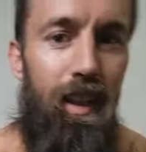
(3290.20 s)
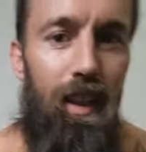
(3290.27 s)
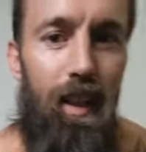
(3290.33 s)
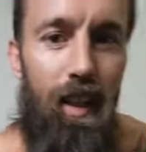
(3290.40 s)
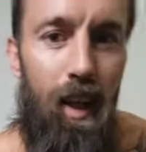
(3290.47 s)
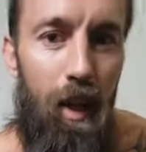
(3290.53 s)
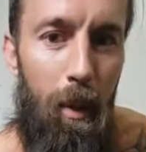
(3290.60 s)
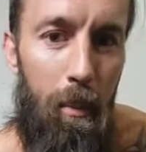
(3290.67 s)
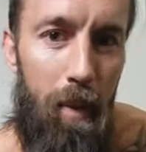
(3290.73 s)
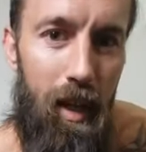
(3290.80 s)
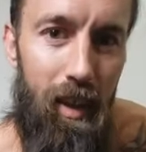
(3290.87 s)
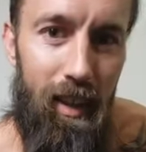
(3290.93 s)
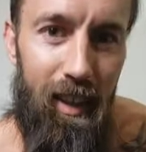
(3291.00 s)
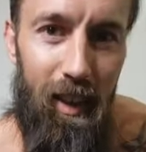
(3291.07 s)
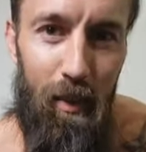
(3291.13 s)
An
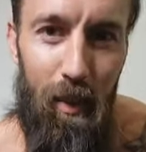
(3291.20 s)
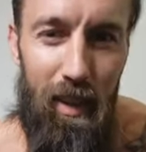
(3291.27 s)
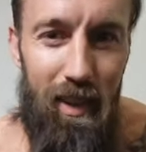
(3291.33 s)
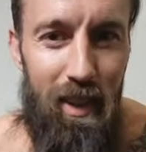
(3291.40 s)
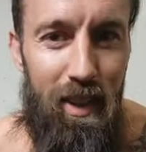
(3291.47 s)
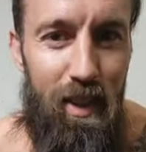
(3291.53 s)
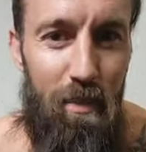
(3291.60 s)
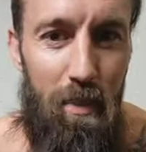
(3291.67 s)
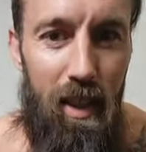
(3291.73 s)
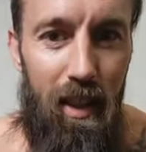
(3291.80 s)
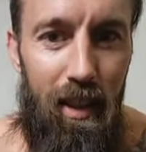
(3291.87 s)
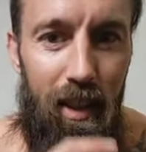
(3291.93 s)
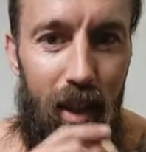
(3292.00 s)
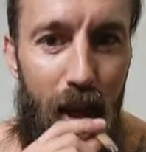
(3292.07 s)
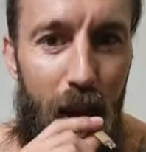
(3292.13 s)
American with this
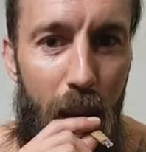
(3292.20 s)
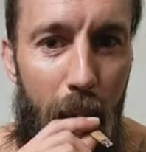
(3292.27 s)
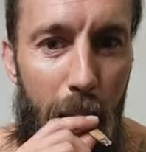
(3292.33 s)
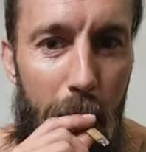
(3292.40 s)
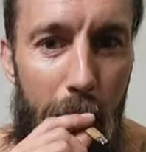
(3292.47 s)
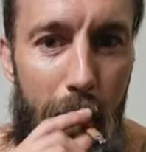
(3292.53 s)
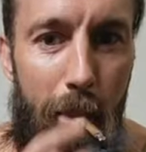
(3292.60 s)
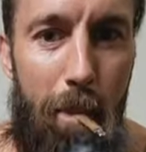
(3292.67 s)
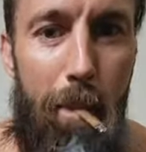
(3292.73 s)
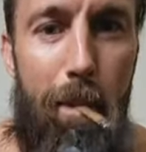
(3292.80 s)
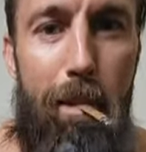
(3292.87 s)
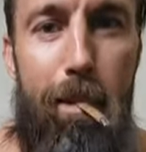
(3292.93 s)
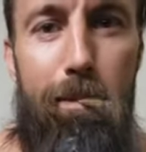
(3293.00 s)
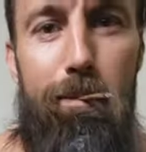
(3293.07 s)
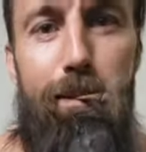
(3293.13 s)
beard
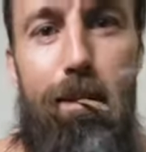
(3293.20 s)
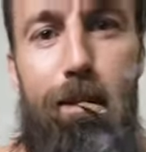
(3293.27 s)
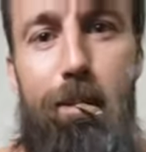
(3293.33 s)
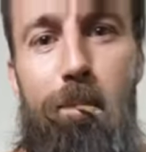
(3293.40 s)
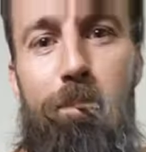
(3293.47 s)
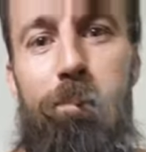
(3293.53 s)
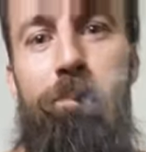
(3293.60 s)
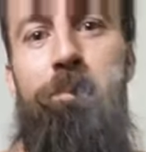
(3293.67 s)
in Rome?